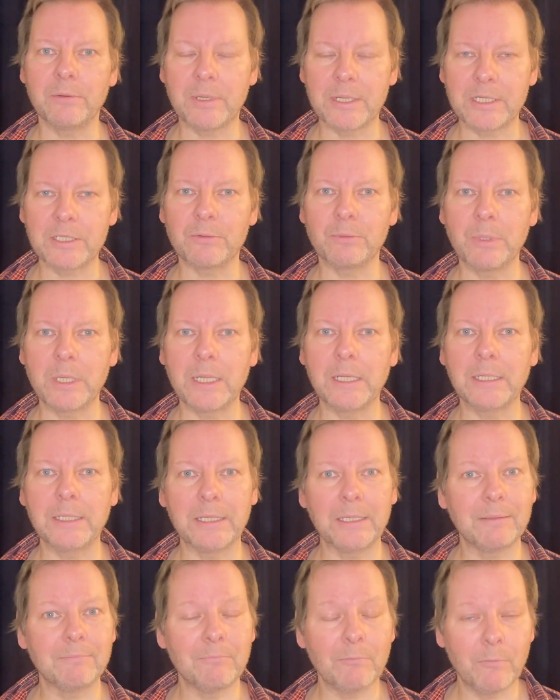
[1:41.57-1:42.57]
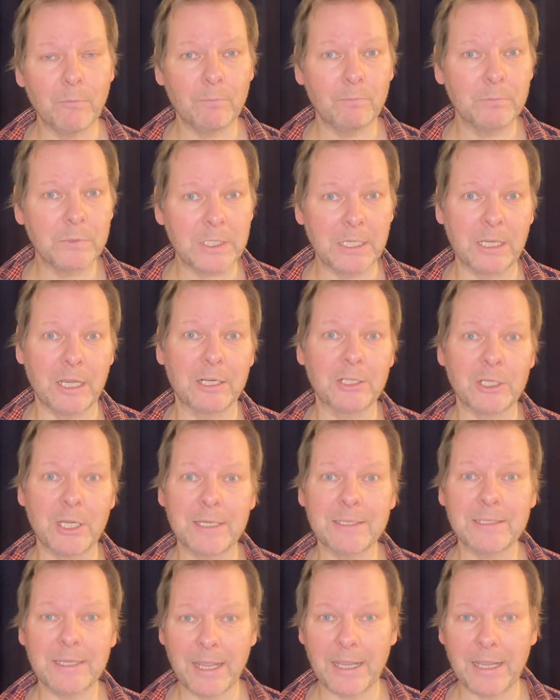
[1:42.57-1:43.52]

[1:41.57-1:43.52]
It's really, they are just